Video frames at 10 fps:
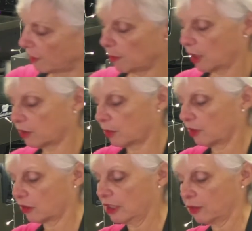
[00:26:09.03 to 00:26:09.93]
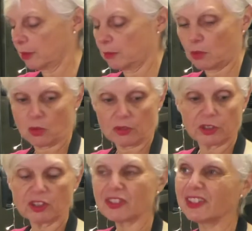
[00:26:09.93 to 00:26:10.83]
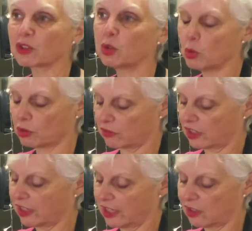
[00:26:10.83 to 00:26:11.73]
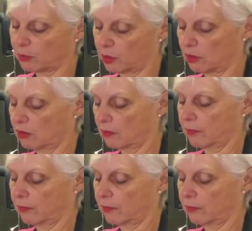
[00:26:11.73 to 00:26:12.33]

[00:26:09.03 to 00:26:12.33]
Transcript: much as a little bit more. So you just need 1/4 teaspoon